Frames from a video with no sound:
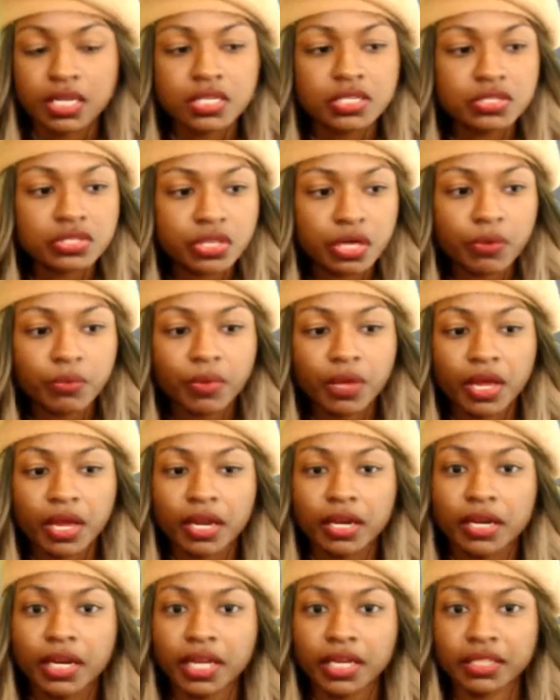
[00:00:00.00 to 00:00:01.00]
So
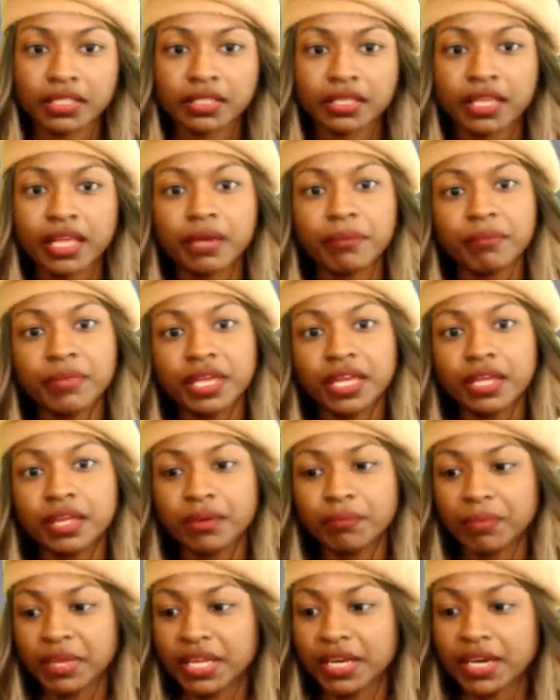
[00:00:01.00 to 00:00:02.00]
let me
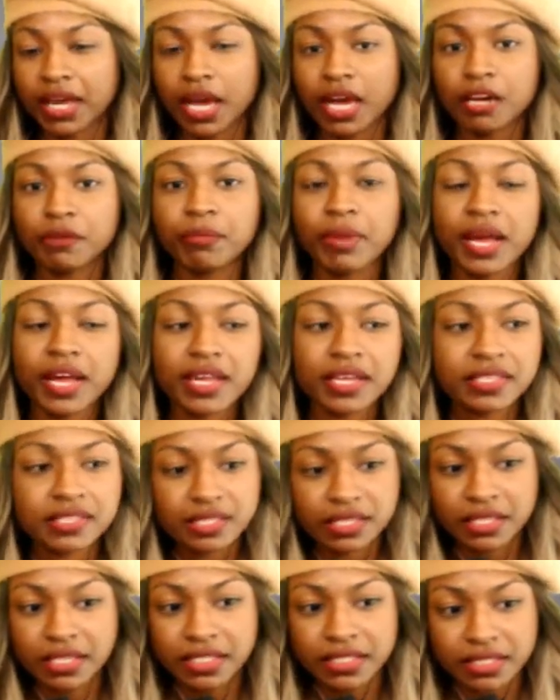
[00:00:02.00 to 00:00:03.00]
be non-biased
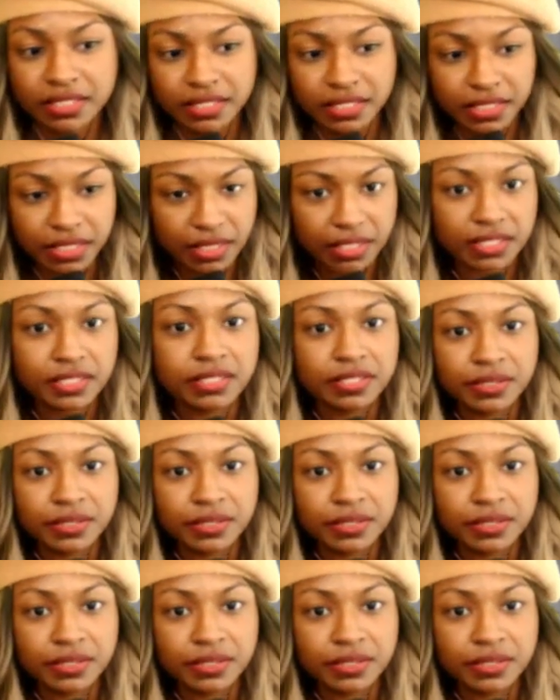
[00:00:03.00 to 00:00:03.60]
and listen to this.